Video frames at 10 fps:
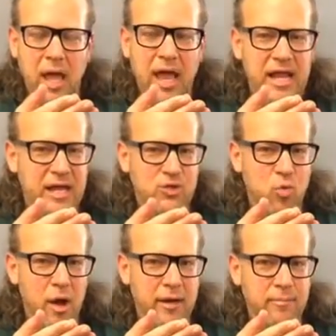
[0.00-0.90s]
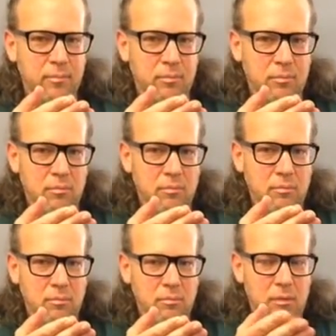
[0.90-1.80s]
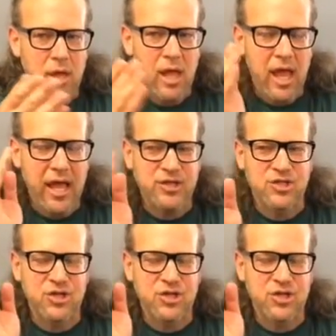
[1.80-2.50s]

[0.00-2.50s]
And guess what? It's